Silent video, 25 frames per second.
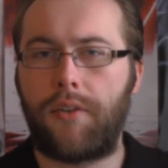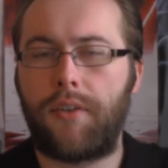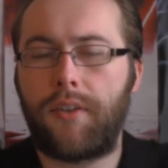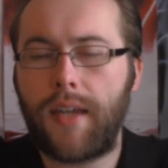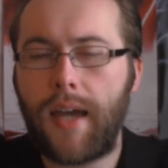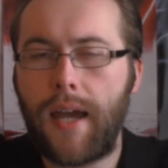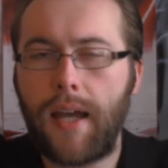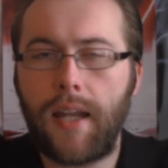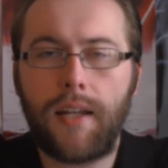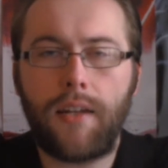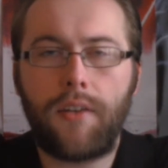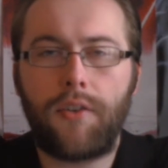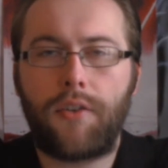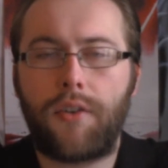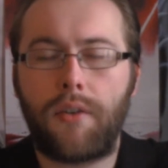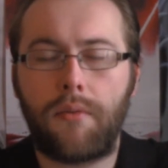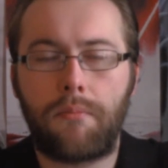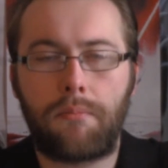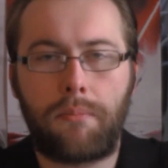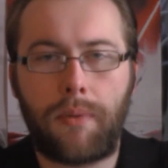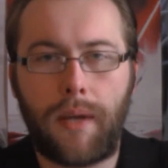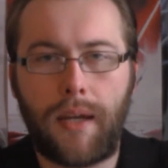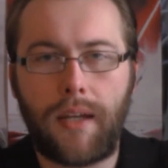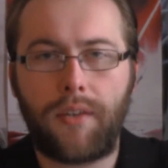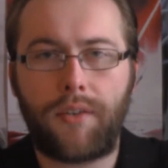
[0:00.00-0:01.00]
That is the
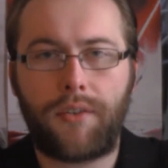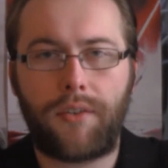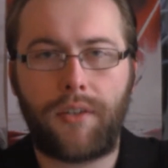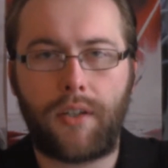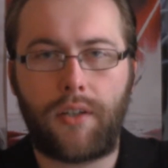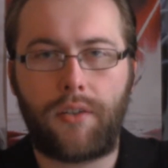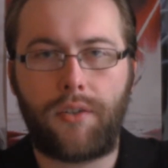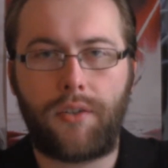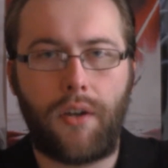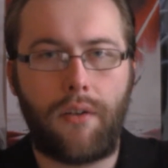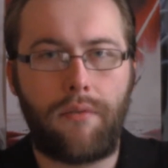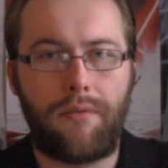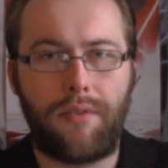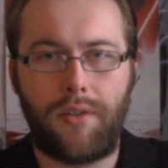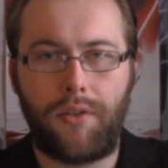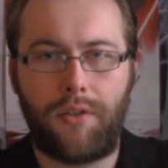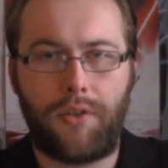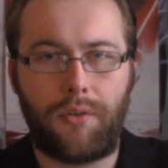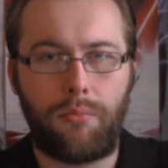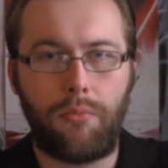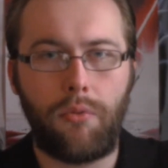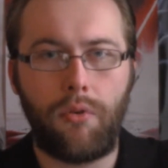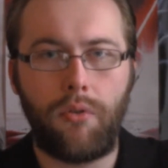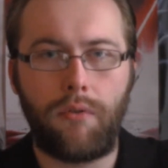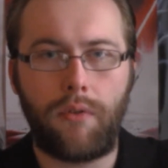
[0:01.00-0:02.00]
basics of
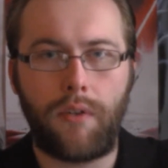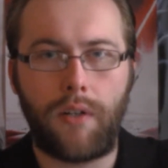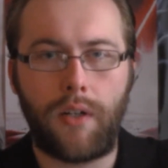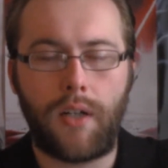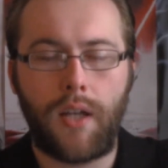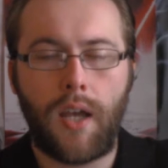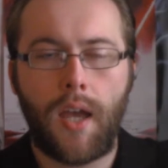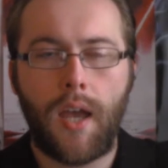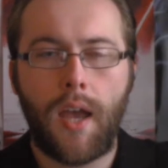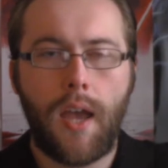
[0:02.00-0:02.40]
this movie.